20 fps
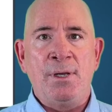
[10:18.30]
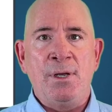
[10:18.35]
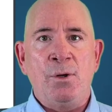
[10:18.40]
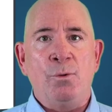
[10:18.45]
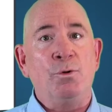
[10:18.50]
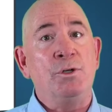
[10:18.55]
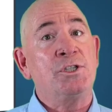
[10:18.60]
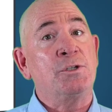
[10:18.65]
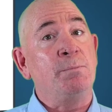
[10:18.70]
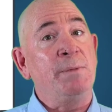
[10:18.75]

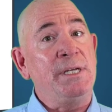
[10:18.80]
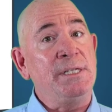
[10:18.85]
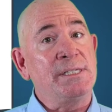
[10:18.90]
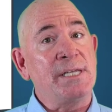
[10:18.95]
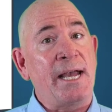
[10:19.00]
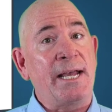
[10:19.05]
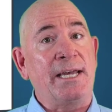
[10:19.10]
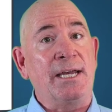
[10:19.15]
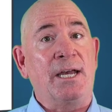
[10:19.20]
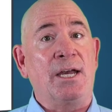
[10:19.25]
which means
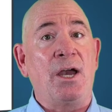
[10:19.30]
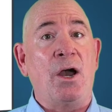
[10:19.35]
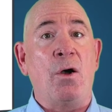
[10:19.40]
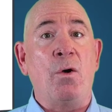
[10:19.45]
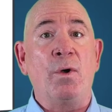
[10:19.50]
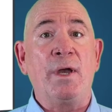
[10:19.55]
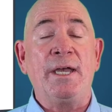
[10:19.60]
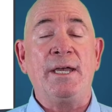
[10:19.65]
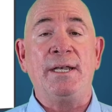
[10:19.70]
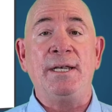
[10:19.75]
I could
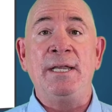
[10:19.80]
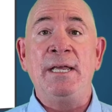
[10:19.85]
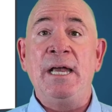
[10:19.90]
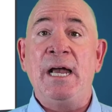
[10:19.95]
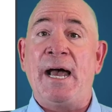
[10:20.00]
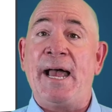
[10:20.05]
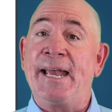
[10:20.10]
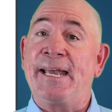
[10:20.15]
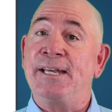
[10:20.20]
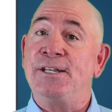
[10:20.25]
go in,
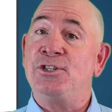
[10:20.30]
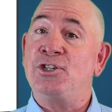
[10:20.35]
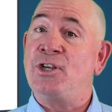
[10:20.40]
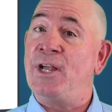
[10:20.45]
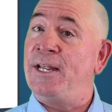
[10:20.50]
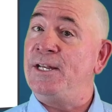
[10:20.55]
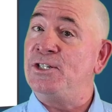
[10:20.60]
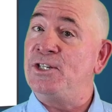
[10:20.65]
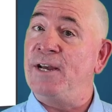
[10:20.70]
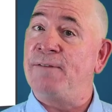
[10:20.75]
I could
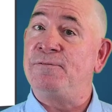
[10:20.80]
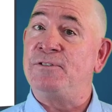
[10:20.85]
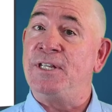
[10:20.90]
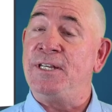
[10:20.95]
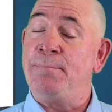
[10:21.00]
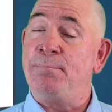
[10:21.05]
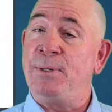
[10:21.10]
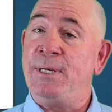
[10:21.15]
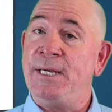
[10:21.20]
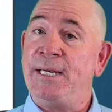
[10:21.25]
change
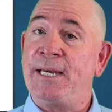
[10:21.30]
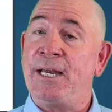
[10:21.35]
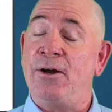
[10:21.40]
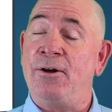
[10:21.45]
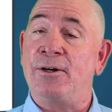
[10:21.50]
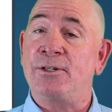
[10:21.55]
FTP